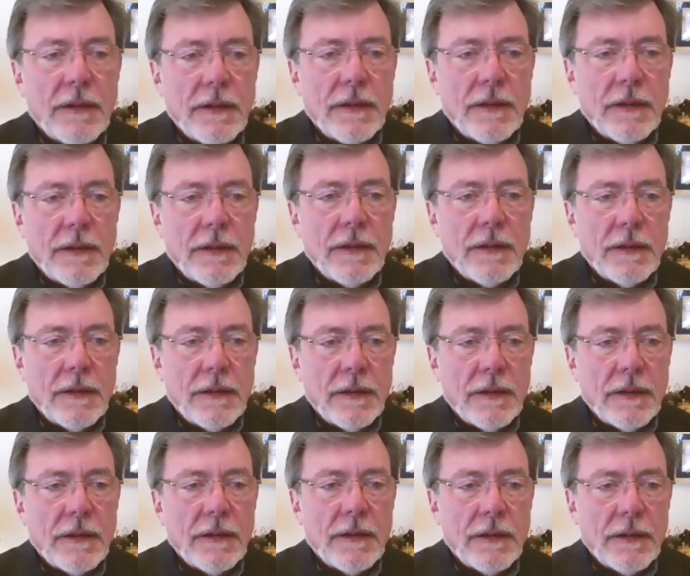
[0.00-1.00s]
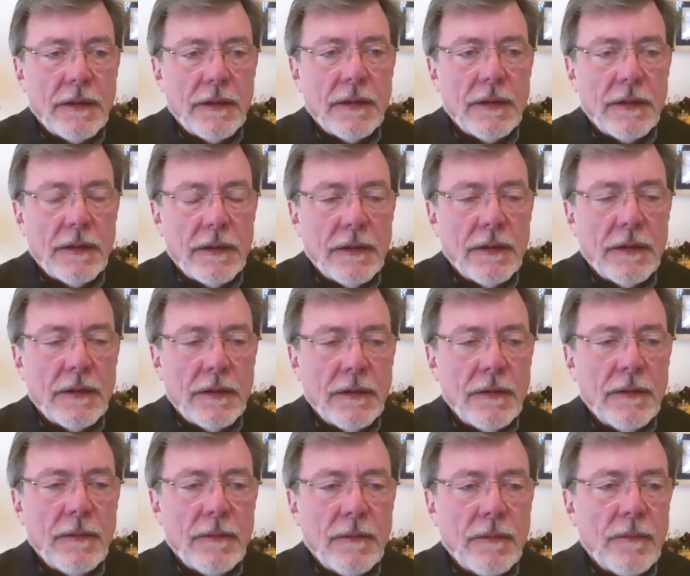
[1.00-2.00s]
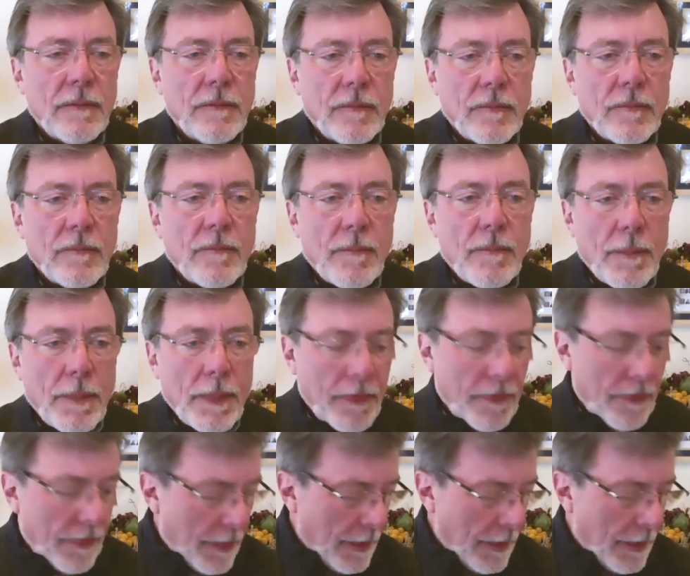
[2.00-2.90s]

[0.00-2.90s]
trades because now their